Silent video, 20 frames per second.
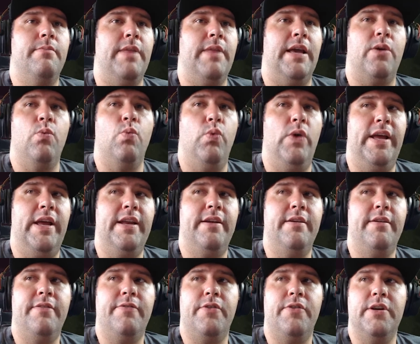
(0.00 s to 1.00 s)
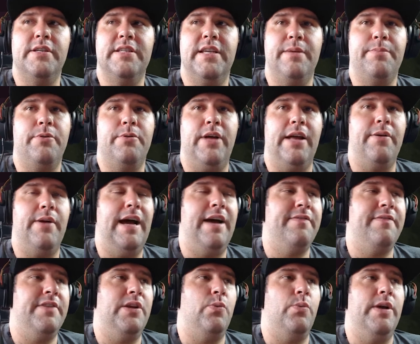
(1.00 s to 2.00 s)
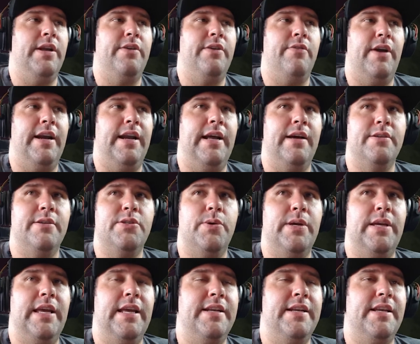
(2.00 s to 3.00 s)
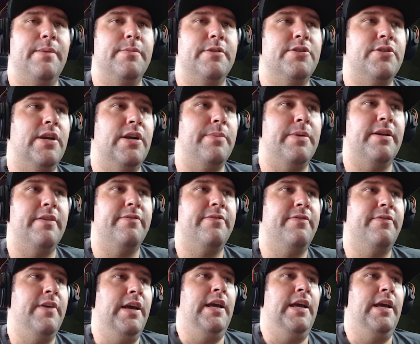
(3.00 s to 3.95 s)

Like wind, for example. I don't have any wind right now, so I can't demonstrate, but if